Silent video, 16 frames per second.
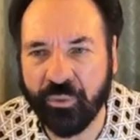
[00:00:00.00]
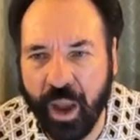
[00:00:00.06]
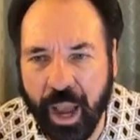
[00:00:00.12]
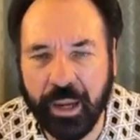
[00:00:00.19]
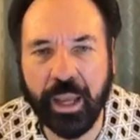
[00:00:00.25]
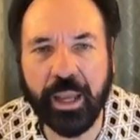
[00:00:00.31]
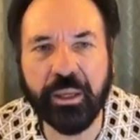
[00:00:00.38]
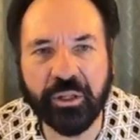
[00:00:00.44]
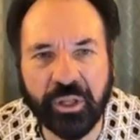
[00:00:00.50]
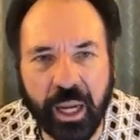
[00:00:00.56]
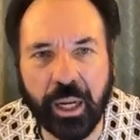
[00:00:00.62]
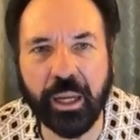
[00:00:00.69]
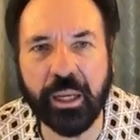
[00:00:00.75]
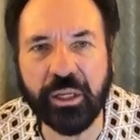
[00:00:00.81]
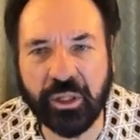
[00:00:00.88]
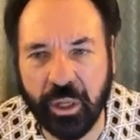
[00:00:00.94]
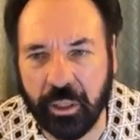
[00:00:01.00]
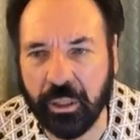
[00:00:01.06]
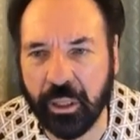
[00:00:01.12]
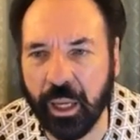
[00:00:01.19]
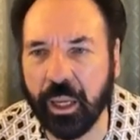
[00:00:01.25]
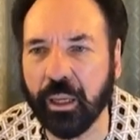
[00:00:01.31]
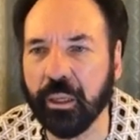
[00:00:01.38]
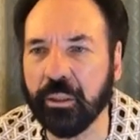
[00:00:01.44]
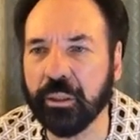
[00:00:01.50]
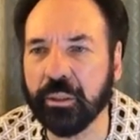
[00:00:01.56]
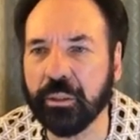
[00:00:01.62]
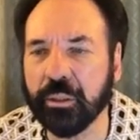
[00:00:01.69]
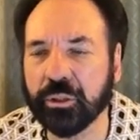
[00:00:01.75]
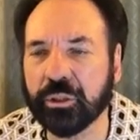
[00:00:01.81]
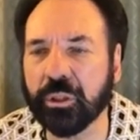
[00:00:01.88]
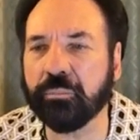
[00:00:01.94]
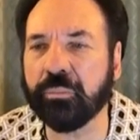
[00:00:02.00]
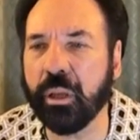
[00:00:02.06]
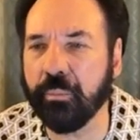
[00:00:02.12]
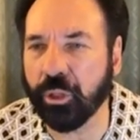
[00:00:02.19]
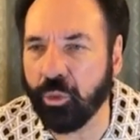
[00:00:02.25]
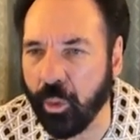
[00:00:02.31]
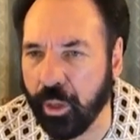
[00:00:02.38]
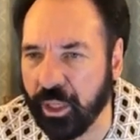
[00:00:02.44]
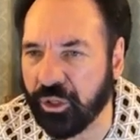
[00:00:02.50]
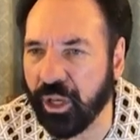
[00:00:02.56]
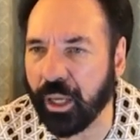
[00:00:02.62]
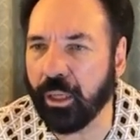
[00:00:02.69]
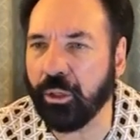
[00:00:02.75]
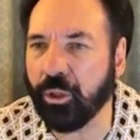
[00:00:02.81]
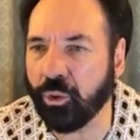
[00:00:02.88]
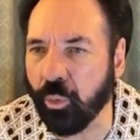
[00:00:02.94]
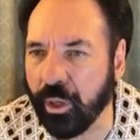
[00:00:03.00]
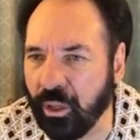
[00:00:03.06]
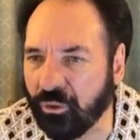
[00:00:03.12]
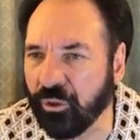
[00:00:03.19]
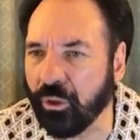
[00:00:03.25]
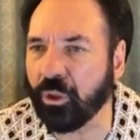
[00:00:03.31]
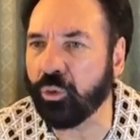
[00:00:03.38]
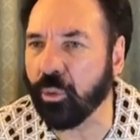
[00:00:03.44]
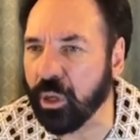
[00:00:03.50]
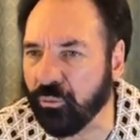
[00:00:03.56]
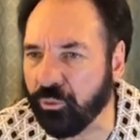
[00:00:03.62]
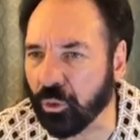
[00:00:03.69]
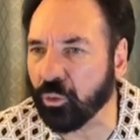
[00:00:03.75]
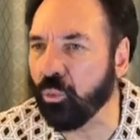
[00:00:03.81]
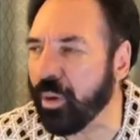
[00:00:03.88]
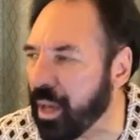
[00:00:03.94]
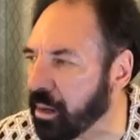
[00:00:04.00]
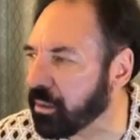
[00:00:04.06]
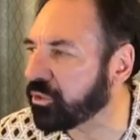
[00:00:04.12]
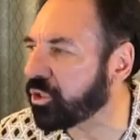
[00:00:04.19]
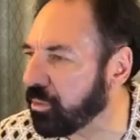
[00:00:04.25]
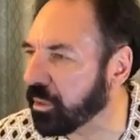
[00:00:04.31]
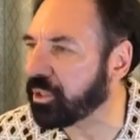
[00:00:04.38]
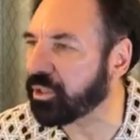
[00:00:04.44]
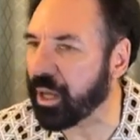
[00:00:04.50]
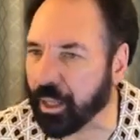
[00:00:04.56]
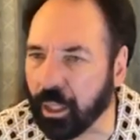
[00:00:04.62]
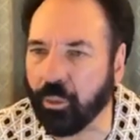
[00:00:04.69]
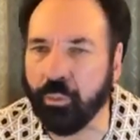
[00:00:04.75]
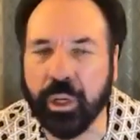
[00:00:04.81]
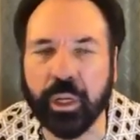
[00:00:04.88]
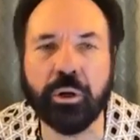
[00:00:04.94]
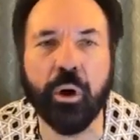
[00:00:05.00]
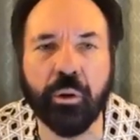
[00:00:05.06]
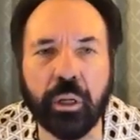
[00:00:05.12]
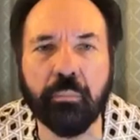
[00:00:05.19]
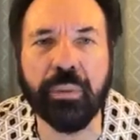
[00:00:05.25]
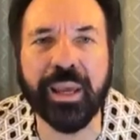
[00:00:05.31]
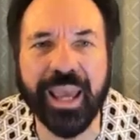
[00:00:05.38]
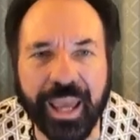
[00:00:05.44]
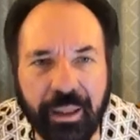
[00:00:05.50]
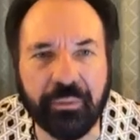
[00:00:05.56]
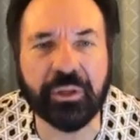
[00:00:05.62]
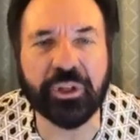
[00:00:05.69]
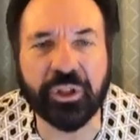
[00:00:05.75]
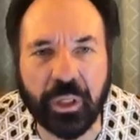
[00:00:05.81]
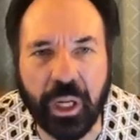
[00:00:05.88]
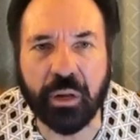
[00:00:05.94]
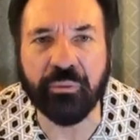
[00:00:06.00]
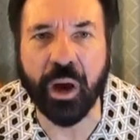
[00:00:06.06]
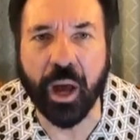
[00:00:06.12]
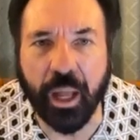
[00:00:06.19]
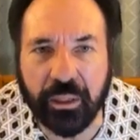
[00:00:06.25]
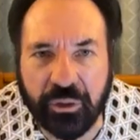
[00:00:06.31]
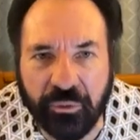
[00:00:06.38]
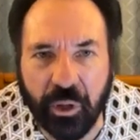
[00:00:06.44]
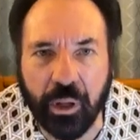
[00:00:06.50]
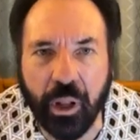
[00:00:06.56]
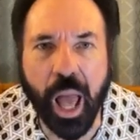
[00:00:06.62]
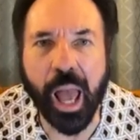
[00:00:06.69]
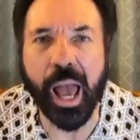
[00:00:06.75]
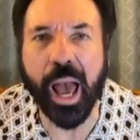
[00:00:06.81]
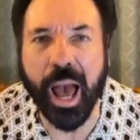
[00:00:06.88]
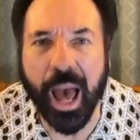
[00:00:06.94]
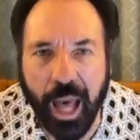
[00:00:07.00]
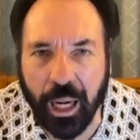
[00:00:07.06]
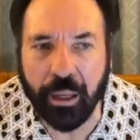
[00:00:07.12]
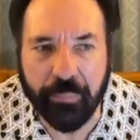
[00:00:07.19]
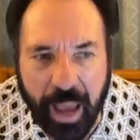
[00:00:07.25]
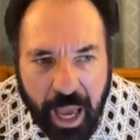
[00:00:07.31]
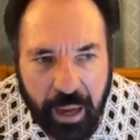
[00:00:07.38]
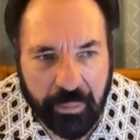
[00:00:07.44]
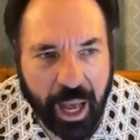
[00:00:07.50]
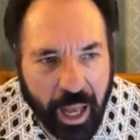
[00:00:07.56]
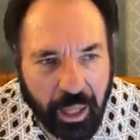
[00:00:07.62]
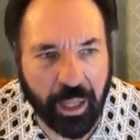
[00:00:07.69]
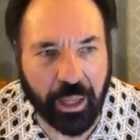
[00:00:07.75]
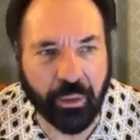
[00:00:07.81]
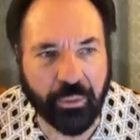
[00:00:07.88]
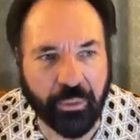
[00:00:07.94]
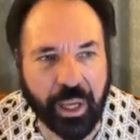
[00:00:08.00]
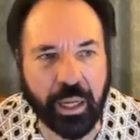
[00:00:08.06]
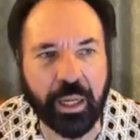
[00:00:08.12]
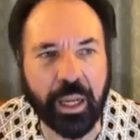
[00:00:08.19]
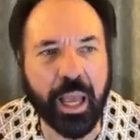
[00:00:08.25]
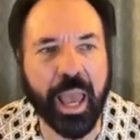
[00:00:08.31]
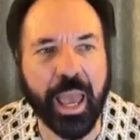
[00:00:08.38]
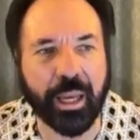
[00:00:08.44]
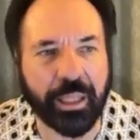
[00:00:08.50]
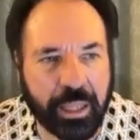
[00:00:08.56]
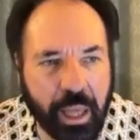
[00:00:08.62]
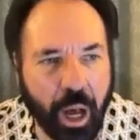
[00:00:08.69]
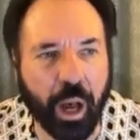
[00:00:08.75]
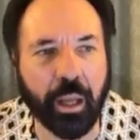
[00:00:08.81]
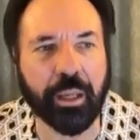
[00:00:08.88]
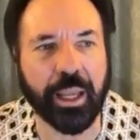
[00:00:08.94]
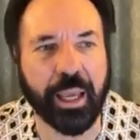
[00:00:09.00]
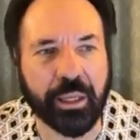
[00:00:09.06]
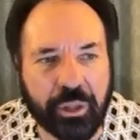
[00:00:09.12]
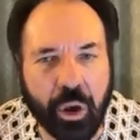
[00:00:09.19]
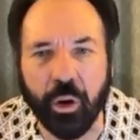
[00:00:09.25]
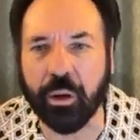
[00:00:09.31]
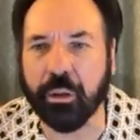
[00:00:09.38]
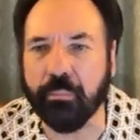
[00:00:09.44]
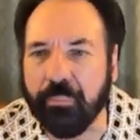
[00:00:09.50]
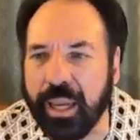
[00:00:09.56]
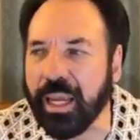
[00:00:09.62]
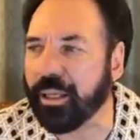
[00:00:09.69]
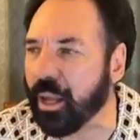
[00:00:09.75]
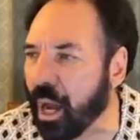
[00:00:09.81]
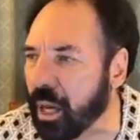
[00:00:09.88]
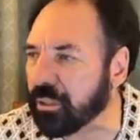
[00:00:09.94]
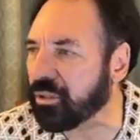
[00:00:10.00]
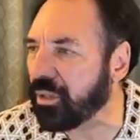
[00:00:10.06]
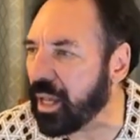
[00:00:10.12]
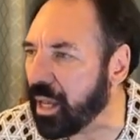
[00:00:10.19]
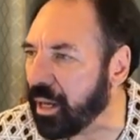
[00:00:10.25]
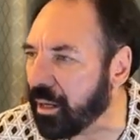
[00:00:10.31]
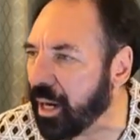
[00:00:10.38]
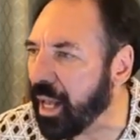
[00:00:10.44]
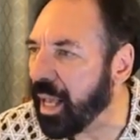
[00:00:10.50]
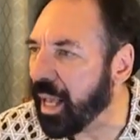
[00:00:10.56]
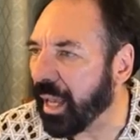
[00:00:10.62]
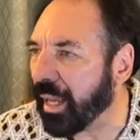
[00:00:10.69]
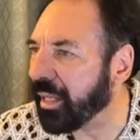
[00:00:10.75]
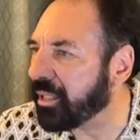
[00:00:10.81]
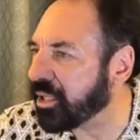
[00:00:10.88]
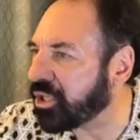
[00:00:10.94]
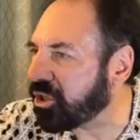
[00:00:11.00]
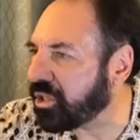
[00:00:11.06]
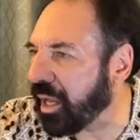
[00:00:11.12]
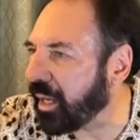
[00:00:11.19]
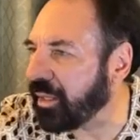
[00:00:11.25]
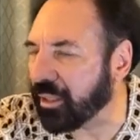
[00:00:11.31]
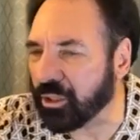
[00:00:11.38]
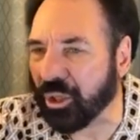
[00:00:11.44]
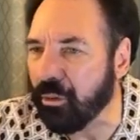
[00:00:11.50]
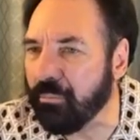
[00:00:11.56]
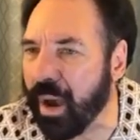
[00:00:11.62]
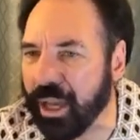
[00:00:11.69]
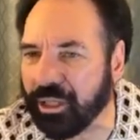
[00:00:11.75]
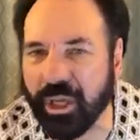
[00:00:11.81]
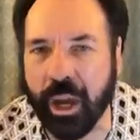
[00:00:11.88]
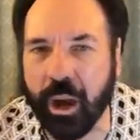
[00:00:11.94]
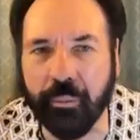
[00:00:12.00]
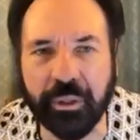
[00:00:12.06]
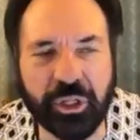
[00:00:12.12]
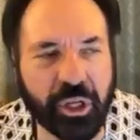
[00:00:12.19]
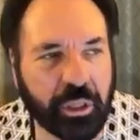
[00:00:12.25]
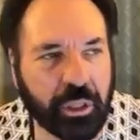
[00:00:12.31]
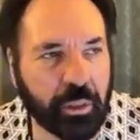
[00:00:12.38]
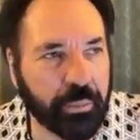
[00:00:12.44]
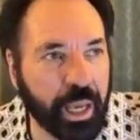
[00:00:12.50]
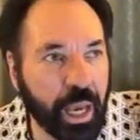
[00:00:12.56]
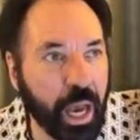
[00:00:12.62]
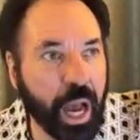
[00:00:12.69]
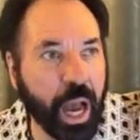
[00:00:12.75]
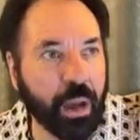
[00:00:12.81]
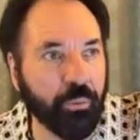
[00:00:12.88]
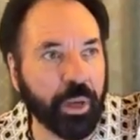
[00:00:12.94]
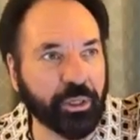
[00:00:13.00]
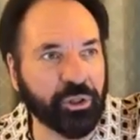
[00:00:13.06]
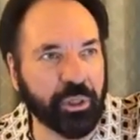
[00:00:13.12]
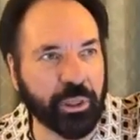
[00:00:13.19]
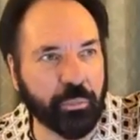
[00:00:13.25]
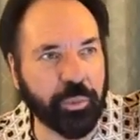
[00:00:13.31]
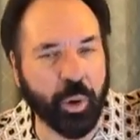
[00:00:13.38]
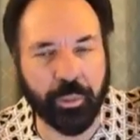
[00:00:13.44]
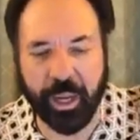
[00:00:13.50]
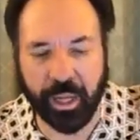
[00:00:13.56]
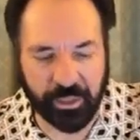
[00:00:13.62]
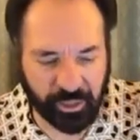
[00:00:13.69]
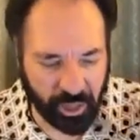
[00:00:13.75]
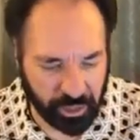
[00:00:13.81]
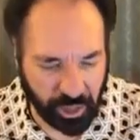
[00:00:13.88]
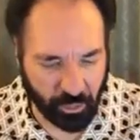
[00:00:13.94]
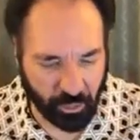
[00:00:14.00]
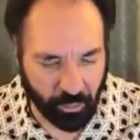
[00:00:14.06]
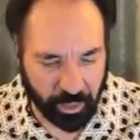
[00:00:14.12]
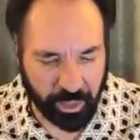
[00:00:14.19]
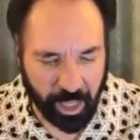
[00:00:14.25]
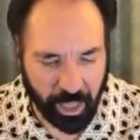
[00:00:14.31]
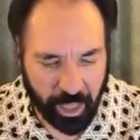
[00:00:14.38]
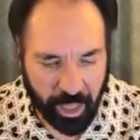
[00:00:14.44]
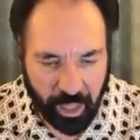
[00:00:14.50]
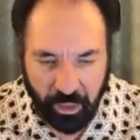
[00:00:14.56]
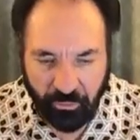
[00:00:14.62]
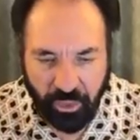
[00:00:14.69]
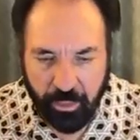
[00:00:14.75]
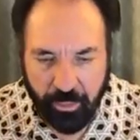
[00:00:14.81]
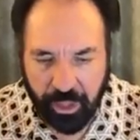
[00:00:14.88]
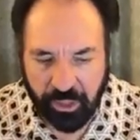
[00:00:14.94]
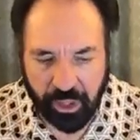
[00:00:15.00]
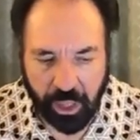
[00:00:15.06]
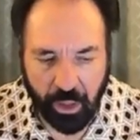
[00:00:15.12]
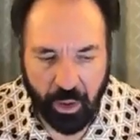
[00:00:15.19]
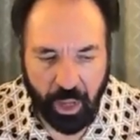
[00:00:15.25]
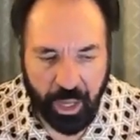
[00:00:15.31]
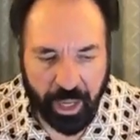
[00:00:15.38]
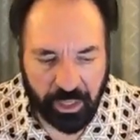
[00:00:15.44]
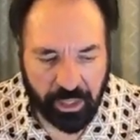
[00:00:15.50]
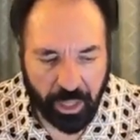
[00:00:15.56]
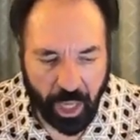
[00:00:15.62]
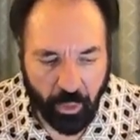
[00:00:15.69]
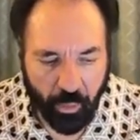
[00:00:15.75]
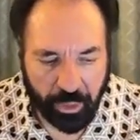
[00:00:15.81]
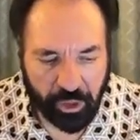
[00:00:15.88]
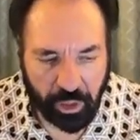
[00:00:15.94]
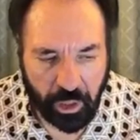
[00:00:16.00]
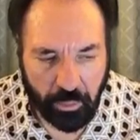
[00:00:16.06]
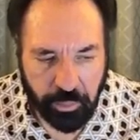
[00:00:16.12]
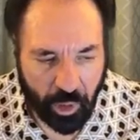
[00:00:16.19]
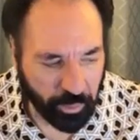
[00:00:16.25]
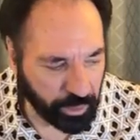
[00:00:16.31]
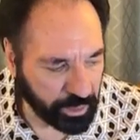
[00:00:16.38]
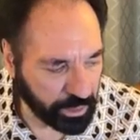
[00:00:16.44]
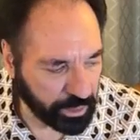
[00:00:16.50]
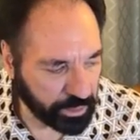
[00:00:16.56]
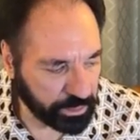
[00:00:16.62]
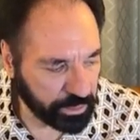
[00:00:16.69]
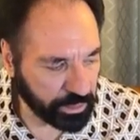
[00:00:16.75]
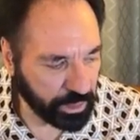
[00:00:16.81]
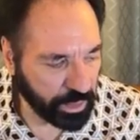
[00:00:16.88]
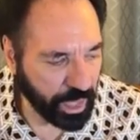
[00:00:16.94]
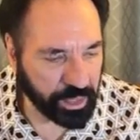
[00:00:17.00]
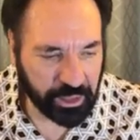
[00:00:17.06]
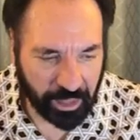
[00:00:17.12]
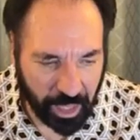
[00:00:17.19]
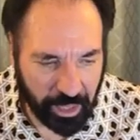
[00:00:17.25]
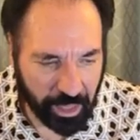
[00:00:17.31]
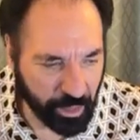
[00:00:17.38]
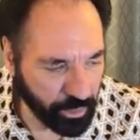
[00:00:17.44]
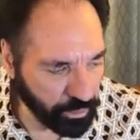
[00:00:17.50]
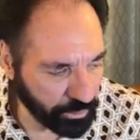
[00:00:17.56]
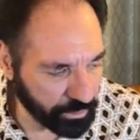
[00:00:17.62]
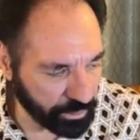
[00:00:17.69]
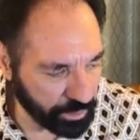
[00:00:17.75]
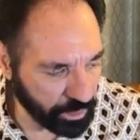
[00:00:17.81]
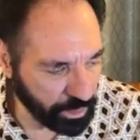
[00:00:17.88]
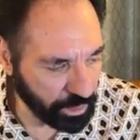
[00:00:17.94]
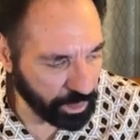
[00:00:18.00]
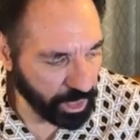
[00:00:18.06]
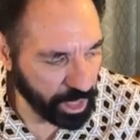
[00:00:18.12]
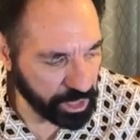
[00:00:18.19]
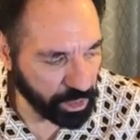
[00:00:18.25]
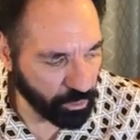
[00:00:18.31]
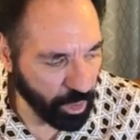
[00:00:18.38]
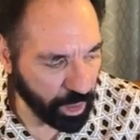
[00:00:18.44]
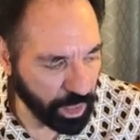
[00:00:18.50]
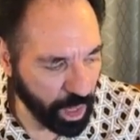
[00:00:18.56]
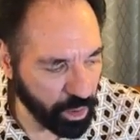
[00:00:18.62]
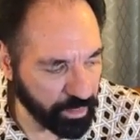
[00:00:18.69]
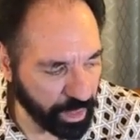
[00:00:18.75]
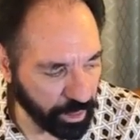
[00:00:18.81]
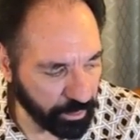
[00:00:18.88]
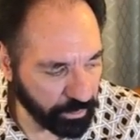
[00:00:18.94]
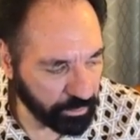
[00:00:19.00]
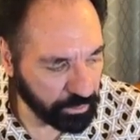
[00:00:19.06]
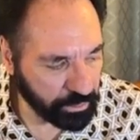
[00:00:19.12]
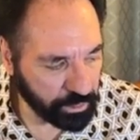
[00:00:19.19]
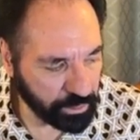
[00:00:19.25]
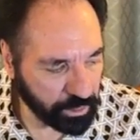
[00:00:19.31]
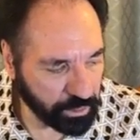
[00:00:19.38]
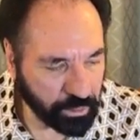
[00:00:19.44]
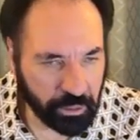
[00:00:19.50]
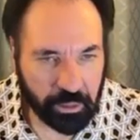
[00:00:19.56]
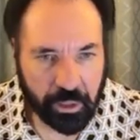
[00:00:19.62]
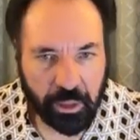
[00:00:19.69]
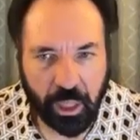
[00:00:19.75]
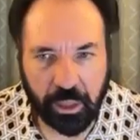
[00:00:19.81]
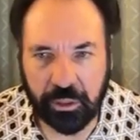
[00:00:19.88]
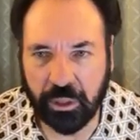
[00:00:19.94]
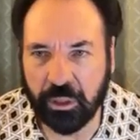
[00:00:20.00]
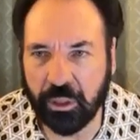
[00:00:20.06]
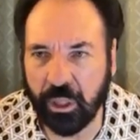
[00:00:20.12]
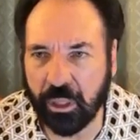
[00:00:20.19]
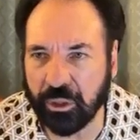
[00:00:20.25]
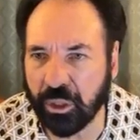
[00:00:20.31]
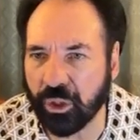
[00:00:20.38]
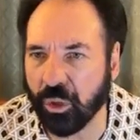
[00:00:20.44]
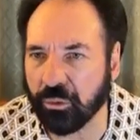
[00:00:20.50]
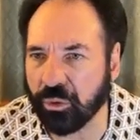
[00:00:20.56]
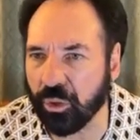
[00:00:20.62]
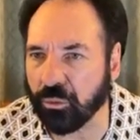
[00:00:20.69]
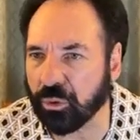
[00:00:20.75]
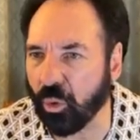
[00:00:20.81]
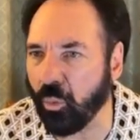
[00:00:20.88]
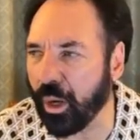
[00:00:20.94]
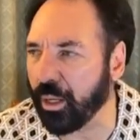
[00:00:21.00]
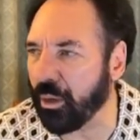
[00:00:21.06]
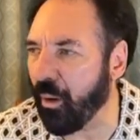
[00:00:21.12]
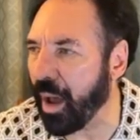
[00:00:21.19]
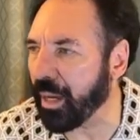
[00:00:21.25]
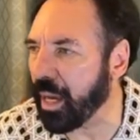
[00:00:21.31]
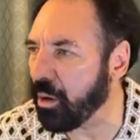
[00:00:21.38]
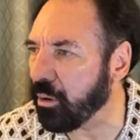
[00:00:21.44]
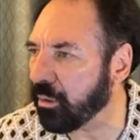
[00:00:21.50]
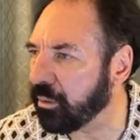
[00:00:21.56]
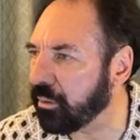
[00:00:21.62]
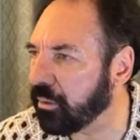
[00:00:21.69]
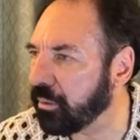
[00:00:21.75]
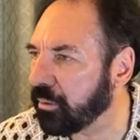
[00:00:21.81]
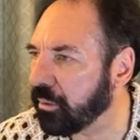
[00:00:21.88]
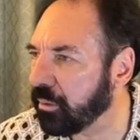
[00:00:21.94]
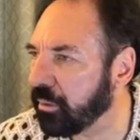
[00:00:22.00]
Friday, Saturday, Sunday. September 22nd, 23rd, 24th. We are so excited. We're going to be in the city of Huntsville, Alabama. Hallelujah. And God is going to meet us there. He just, it's amazing how he said to me, I want you in the pulpit. I said to you one day, a few months ago, he said, I want you in the pulpit. I said, I know. He said, well, go then. I said, I said so, so, so where do I go?